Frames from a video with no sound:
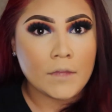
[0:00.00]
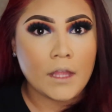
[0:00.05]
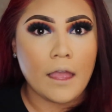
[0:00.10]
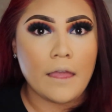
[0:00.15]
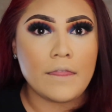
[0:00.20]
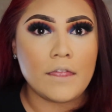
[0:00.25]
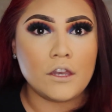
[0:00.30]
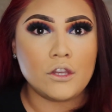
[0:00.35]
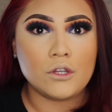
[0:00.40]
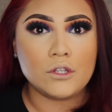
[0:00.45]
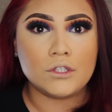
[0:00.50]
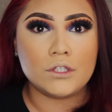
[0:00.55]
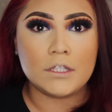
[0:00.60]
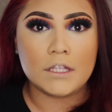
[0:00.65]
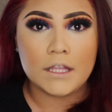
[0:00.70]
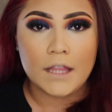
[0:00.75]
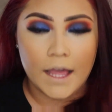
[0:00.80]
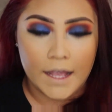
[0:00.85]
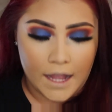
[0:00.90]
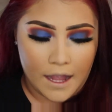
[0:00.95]
And then
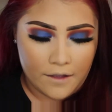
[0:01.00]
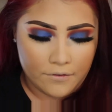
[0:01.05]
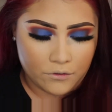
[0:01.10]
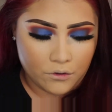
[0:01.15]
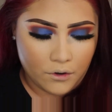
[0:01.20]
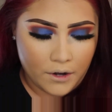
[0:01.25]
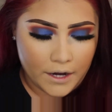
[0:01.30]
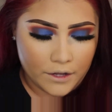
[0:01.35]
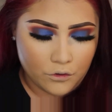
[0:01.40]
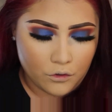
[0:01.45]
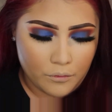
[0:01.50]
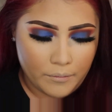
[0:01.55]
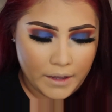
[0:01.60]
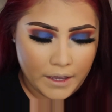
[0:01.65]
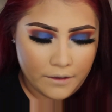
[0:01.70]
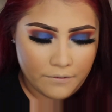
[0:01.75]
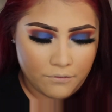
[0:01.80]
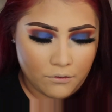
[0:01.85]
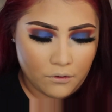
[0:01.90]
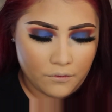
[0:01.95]
usually, like, after I do
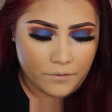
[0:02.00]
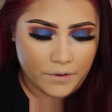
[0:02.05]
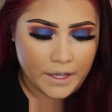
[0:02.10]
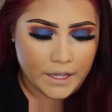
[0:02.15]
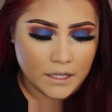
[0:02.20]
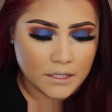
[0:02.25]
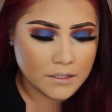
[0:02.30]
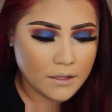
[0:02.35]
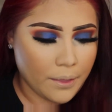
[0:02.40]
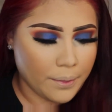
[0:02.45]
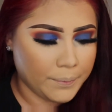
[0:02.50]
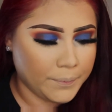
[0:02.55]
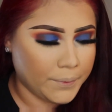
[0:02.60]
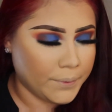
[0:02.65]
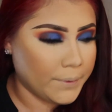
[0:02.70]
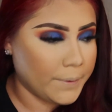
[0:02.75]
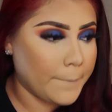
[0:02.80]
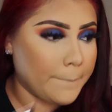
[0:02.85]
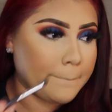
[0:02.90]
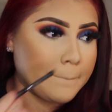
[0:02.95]
my full face,
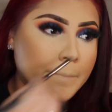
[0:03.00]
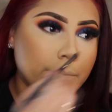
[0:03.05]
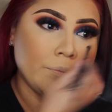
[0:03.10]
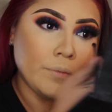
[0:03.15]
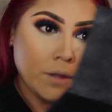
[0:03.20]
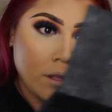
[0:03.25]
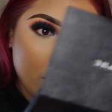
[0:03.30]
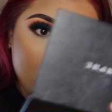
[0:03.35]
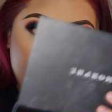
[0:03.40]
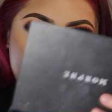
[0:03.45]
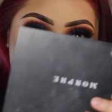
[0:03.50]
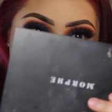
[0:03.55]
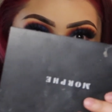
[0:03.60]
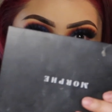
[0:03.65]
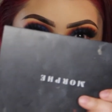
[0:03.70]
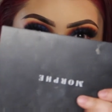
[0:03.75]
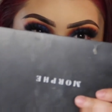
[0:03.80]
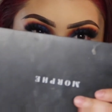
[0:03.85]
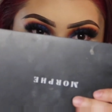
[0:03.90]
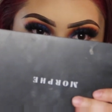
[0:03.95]

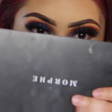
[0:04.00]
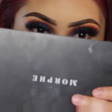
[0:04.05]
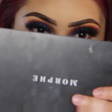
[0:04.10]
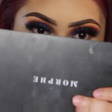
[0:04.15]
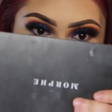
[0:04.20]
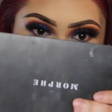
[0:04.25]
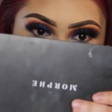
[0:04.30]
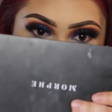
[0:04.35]
I'll finish